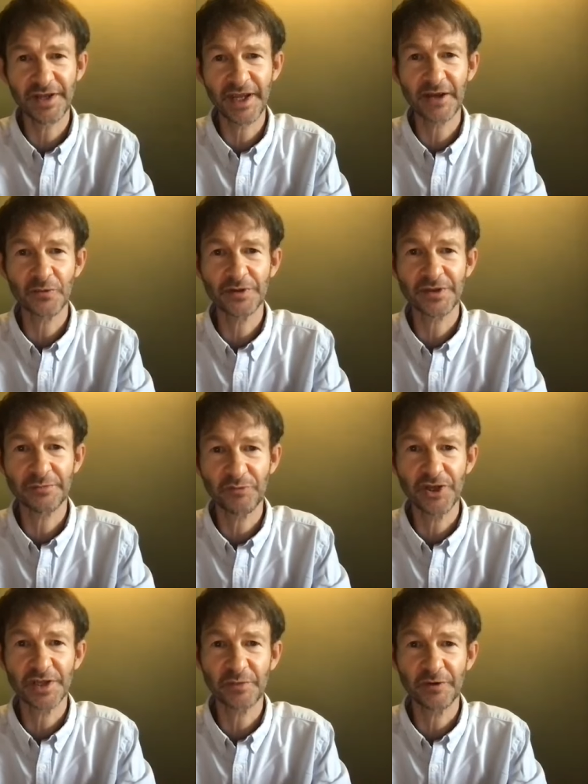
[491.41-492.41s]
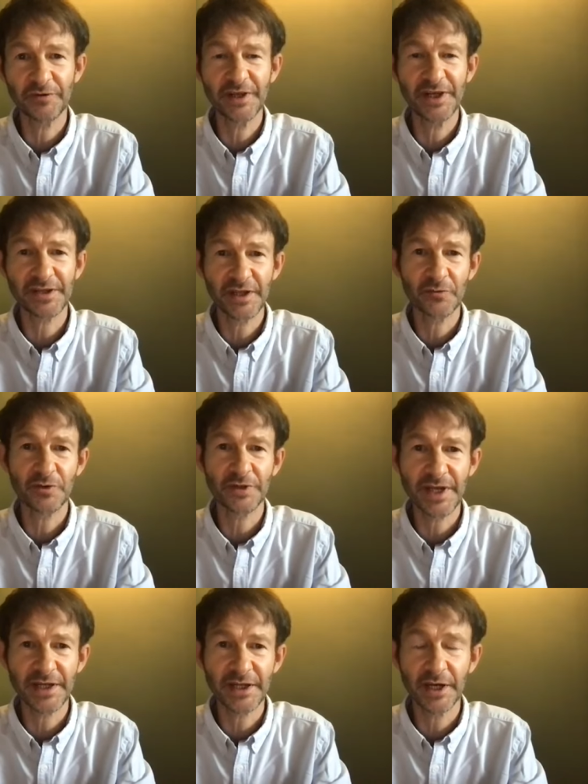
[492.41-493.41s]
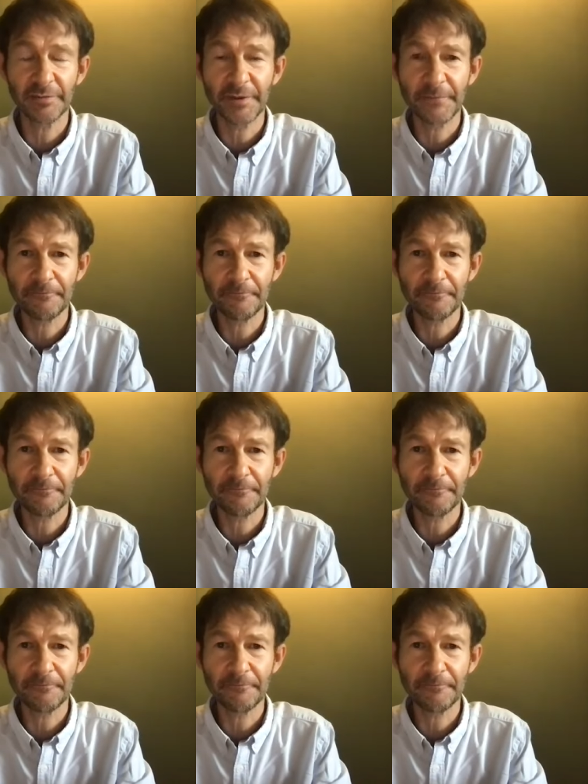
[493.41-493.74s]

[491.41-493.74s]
That was the principal reason it was set up.